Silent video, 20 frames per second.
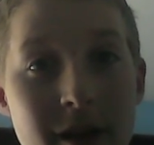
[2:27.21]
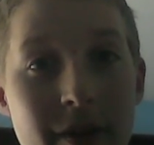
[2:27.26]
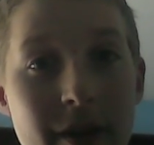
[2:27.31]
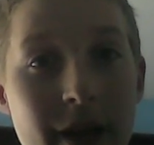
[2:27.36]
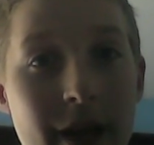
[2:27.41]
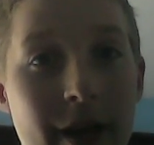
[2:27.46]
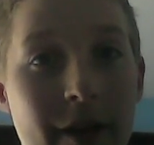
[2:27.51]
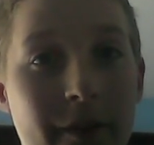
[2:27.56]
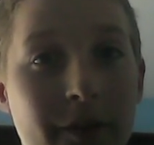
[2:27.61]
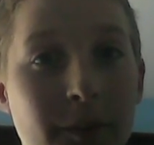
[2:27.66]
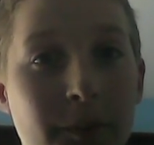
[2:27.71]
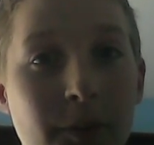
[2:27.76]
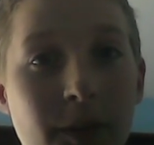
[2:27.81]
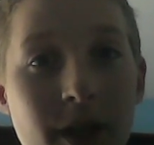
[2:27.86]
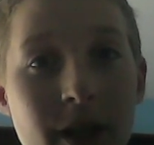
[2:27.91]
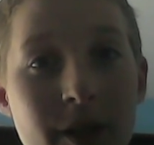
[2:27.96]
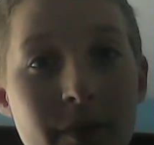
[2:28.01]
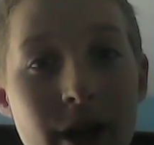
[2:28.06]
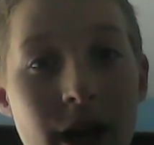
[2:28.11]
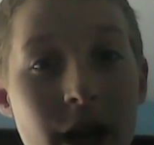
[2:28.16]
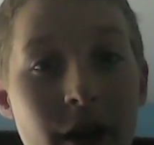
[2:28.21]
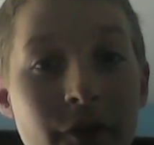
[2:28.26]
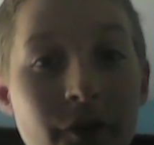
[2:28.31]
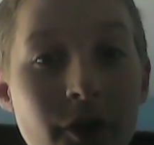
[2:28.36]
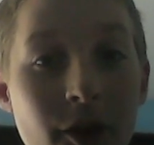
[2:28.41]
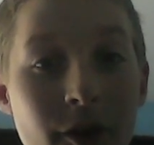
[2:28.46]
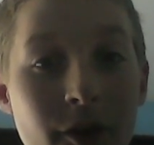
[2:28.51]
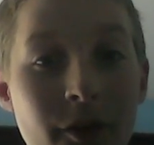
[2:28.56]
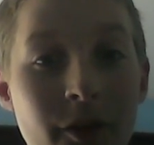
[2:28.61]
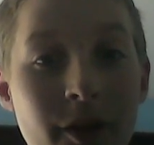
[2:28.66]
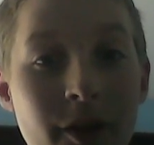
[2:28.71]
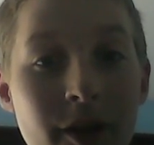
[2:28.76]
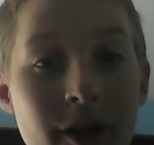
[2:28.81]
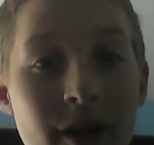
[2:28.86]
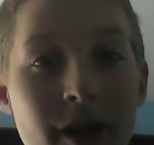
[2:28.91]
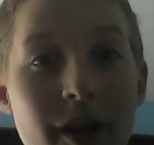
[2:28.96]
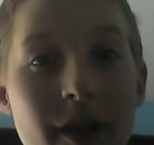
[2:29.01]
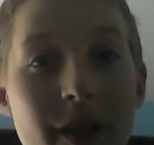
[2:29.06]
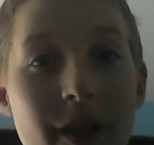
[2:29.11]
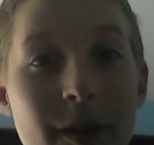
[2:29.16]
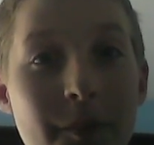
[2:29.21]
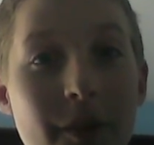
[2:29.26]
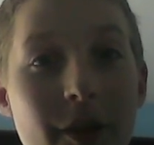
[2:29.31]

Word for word: Then I have to plug in my iPhone, then